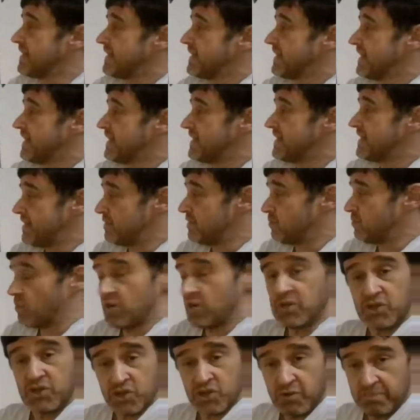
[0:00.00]
he didn't want
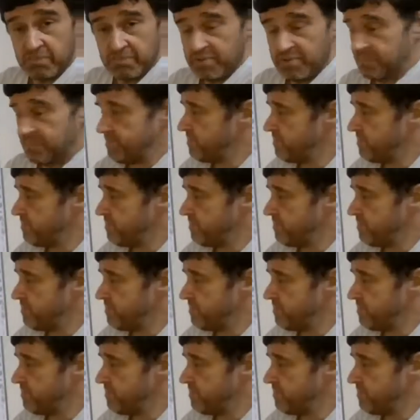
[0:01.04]
to jump.